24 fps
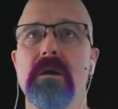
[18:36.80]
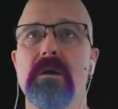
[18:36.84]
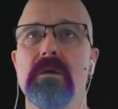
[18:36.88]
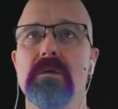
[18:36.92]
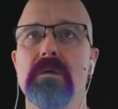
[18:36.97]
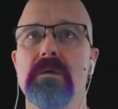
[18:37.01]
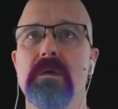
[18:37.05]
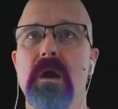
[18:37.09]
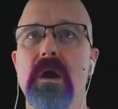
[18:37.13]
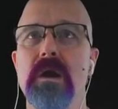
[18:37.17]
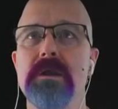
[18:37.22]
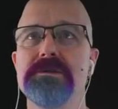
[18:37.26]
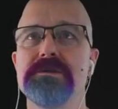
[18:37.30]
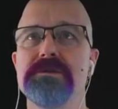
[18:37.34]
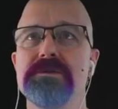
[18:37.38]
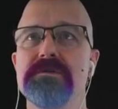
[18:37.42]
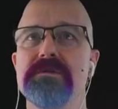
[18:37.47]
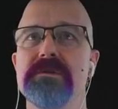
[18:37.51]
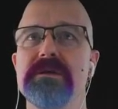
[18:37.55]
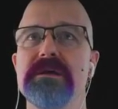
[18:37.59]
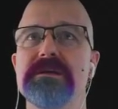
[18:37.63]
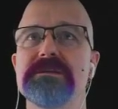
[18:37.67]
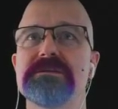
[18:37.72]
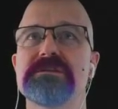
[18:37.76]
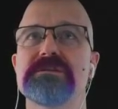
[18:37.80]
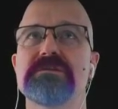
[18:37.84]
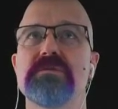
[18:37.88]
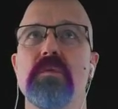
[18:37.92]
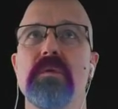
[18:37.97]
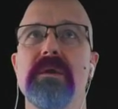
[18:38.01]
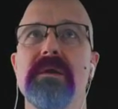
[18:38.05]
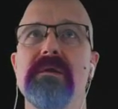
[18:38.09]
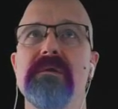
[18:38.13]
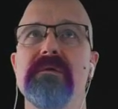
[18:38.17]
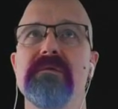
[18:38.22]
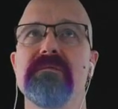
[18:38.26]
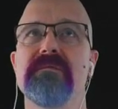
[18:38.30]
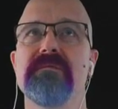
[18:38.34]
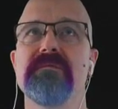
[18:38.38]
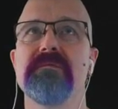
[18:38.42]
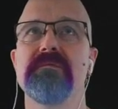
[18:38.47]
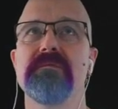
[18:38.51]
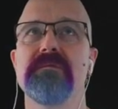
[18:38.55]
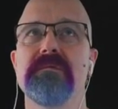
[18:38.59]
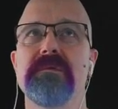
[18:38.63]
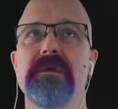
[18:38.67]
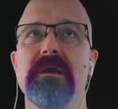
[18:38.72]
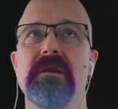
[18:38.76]
undo this so we
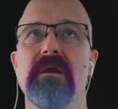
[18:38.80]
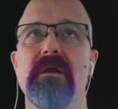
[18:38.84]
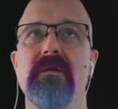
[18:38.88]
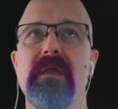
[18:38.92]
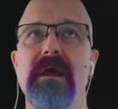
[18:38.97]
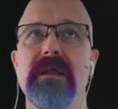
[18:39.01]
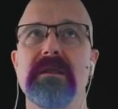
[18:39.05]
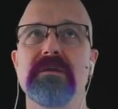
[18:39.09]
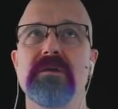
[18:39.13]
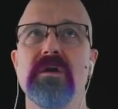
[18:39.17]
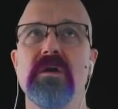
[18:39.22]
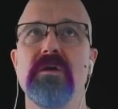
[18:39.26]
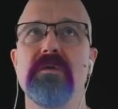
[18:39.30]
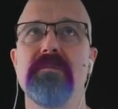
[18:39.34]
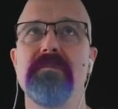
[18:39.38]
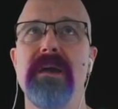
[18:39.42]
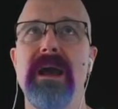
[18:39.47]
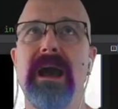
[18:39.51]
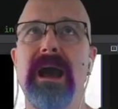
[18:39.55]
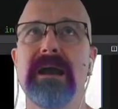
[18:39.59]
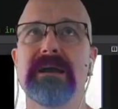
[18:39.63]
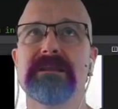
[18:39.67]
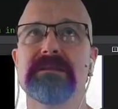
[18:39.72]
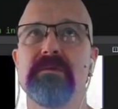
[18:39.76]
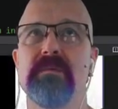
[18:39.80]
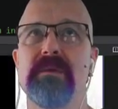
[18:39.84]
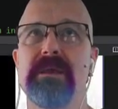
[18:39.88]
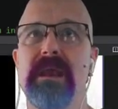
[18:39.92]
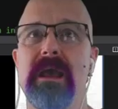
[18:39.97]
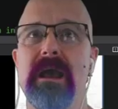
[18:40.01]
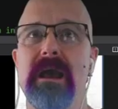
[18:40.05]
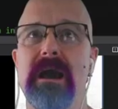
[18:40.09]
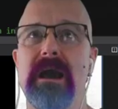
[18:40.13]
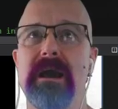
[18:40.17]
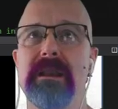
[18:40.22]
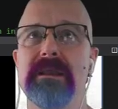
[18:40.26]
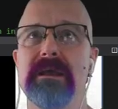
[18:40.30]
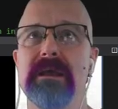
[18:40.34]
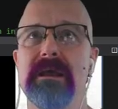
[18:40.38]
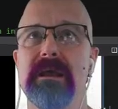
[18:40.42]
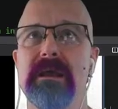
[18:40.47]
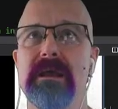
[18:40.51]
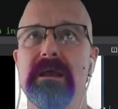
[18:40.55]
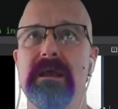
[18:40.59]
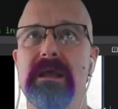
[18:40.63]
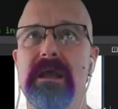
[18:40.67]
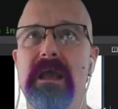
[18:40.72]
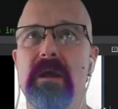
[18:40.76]
get all that code back that we had,
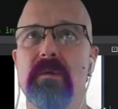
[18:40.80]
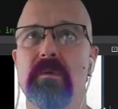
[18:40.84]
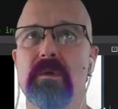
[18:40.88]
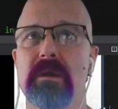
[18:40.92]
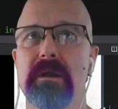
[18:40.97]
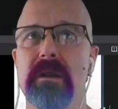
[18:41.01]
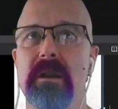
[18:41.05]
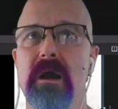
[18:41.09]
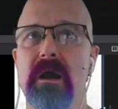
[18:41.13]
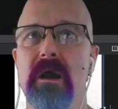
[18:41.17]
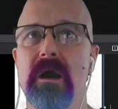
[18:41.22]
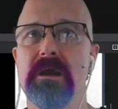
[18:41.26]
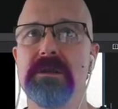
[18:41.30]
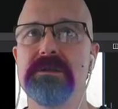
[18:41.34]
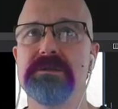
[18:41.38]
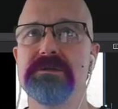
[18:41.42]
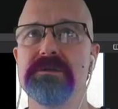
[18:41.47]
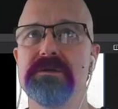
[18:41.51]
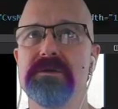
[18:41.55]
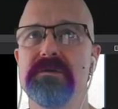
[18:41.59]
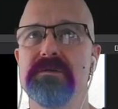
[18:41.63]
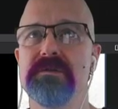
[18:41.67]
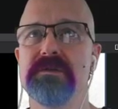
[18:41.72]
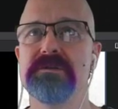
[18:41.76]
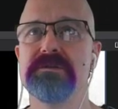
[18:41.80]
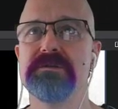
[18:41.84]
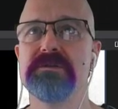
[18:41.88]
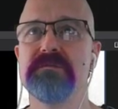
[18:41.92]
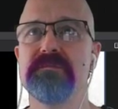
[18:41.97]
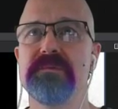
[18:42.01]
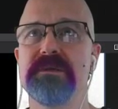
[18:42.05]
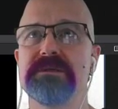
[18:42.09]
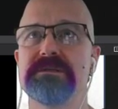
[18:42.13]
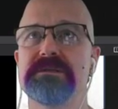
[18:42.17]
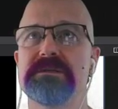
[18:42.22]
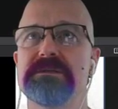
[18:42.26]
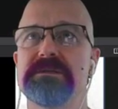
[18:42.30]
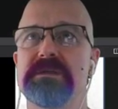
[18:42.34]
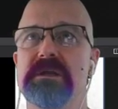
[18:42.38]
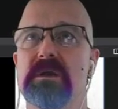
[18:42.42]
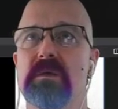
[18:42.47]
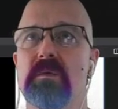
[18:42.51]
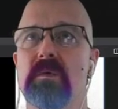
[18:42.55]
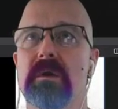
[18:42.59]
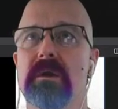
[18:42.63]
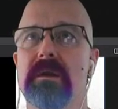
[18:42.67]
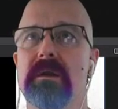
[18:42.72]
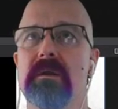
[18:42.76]
and we're going to undo the two pieces here.
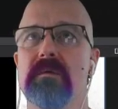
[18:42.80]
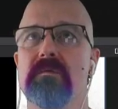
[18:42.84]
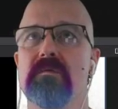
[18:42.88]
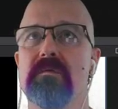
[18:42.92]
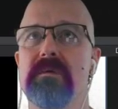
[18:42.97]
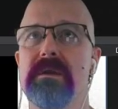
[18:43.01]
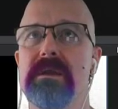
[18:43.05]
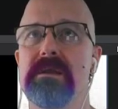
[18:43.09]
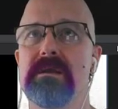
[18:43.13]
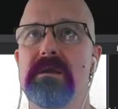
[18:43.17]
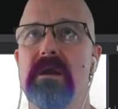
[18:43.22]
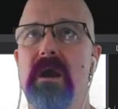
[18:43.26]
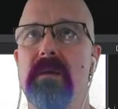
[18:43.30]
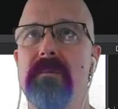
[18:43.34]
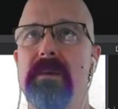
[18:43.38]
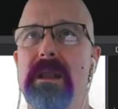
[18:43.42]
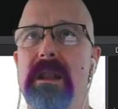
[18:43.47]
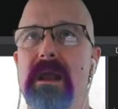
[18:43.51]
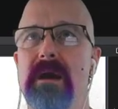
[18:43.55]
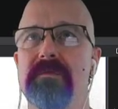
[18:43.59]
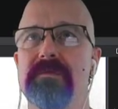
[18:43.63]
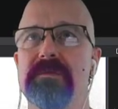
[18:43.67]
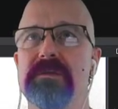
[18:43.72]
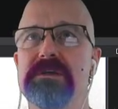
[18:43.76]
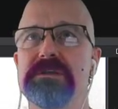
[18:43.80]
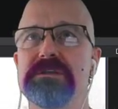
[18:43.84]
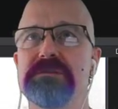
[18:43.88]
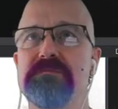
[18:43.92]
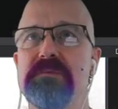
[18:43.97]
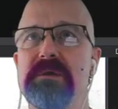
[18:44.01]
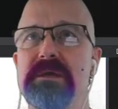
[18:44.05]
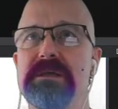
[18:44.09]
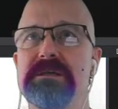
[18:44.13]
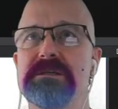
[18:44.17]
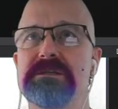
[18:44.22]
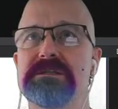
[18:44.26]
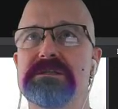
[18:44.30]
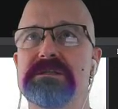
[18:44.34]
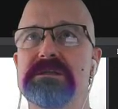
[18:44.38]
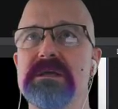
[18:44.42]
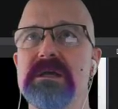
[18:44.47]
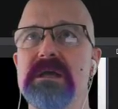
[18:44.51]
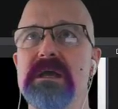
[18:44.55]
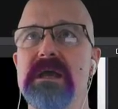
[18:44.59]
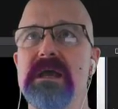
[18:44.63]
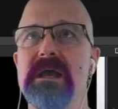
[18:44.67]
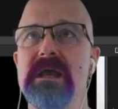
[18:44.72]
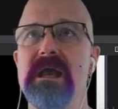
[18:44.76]
We're going to recomment out this piece
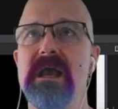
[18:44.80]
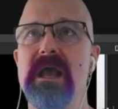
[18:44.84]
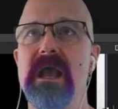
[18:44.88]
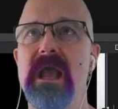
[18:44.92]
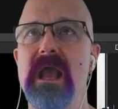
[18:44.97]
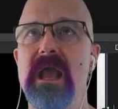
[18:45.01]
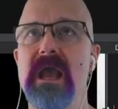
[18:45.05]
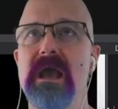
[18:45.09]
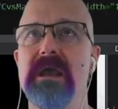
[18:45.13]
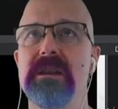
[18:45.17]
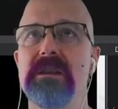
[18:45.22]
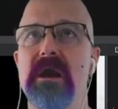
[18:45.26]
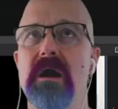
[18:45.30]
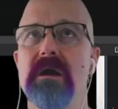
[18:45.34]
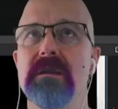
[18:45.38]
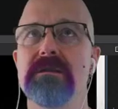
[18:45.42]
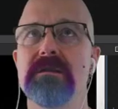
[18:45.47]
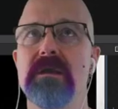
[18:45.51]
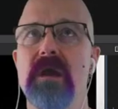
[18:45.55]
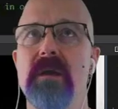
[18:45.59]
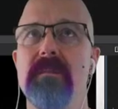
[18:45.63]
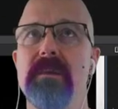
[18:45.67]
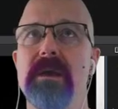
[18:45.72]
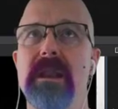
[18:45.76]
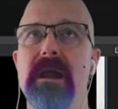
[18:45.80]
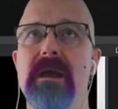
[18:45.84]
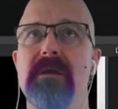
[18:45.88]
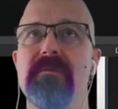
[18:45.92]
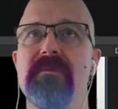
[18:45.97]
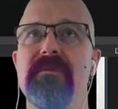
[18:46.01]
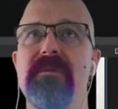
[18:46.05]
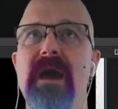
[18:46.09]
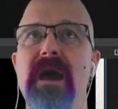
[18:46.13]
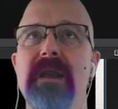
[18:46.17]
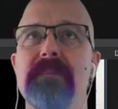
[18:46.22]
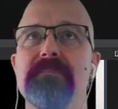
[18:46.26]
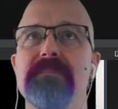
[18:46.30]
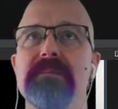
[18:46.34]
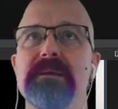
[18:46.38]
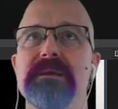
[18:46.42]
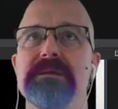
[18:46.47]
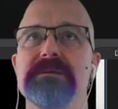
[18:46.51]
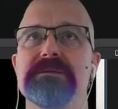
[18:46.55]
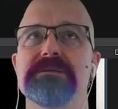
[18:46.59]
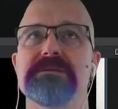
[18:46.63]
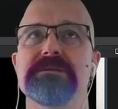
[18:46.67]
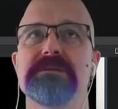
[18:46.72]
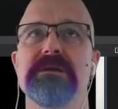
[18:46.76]
and uncomment out that
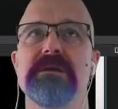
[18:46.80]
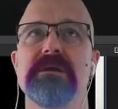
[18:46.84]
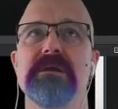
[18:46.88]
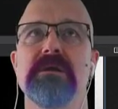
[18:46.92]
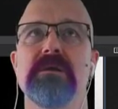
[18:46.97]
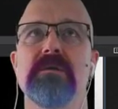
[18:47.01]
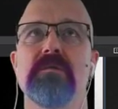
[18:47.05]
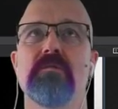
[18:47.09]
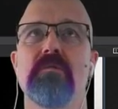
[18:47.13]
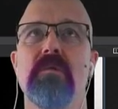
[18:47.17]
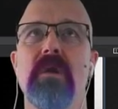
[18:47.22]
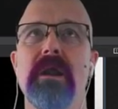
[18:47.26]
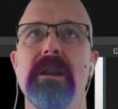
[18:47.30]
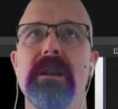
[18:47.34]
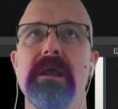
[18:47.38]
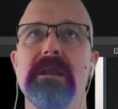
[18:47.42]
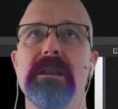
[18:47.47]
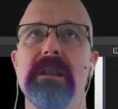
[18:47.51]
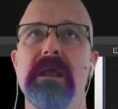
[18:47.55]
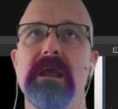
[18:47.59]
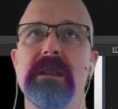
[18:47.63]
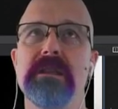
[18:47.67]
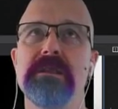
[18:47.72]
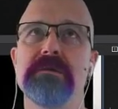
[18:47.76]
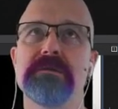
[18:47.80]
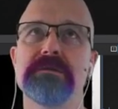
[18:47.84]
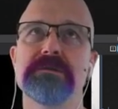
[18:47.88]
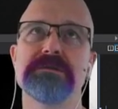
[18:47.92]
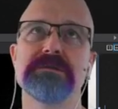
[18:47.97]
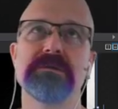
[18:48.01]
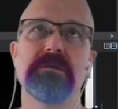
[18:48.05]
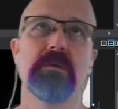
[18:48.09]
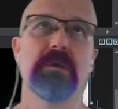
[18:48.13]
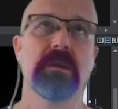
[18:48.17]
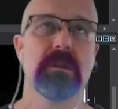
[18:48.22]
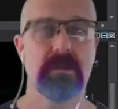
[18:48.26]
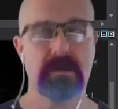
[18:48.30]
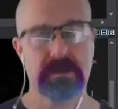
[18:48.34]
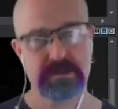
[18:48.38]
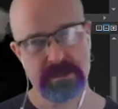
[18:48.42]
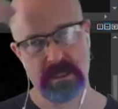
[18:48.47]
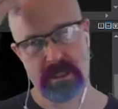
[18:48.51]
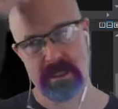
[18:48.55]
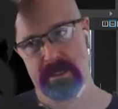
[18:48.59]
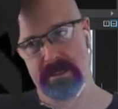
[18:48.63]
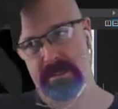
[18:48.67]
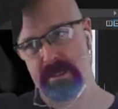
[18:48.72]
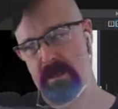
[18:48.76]
piece. Run it, and you can see what it looks
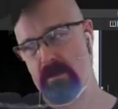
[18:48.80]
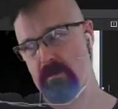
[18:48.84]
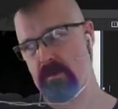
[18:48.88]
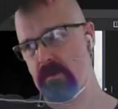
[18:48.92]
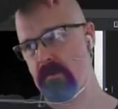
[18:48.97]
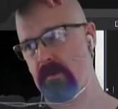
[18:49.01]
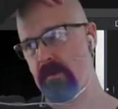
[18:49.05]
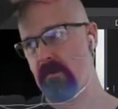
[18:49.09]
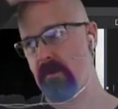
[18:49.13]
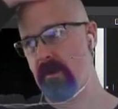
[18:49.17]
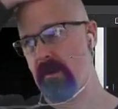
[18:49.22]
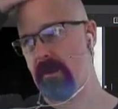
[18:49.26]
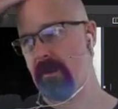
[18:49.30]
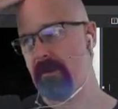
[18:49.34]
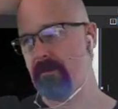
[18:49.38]
like now when we run it.